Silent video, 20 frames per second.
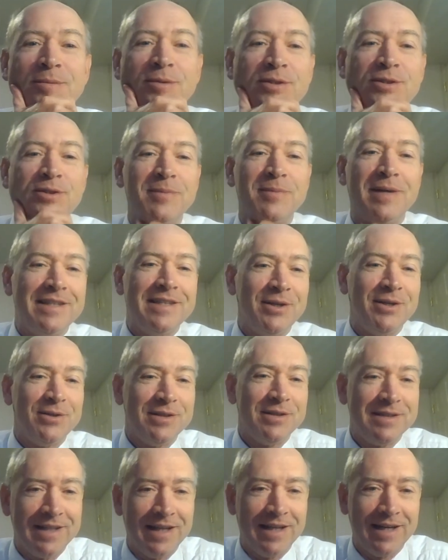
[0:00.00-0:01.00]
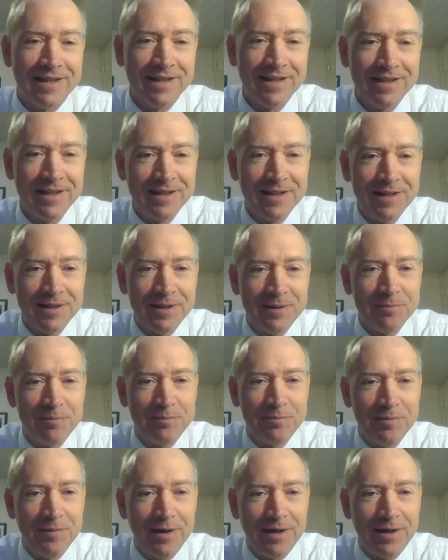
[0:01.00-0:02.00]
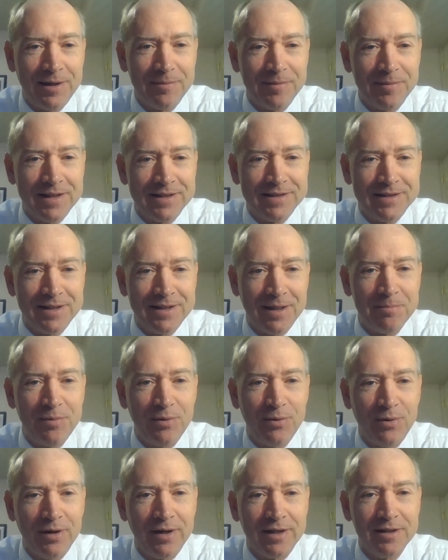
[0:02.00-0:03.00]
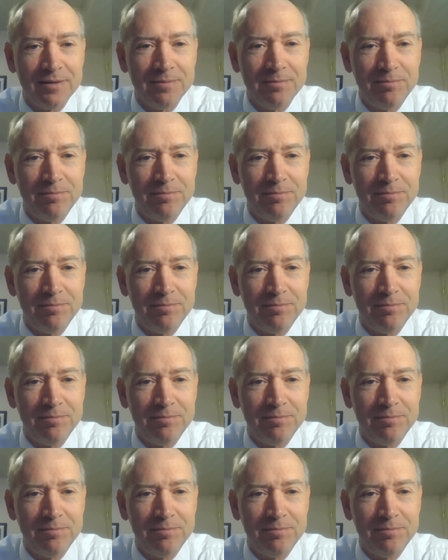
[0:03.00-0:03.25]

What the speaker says: you might notice that at some point.